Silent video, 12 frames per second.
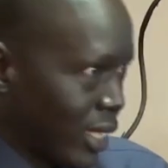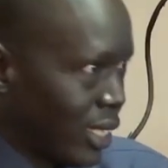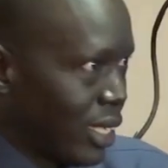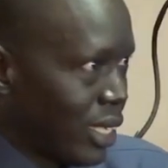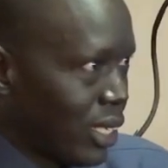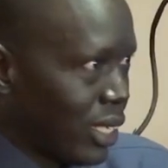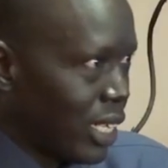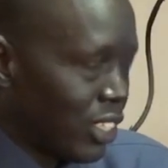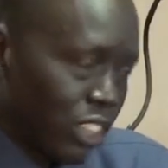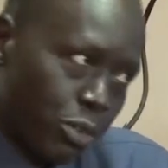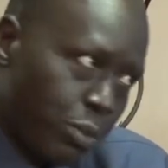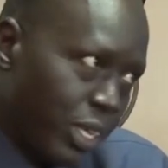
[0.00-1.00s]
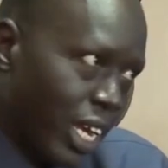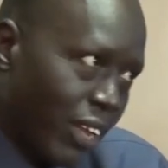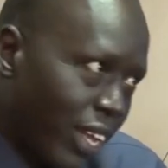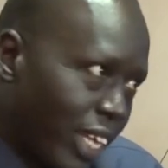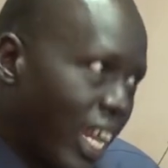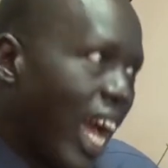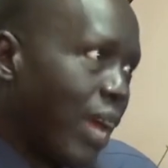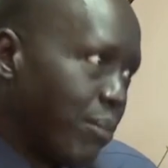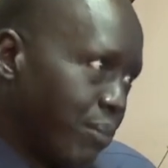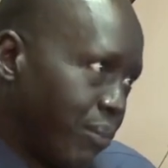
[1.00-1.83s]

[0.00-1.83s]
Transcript: SSP at that time.